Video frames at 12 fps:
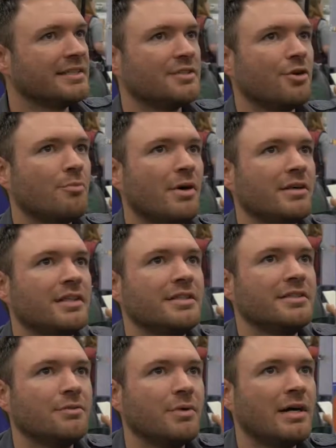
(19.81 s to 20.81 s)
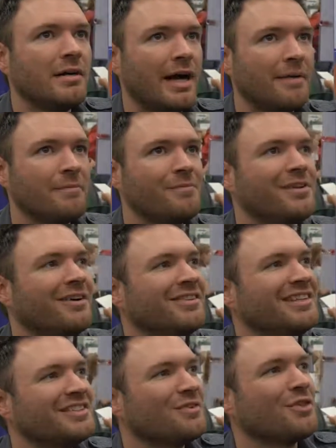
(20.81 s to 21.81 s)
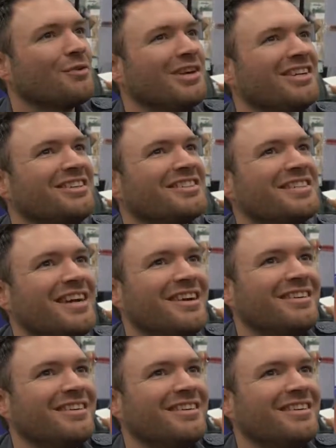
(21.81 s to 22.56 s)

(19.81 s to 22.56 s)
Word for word: snowballed into, well, I'm done this for three years now.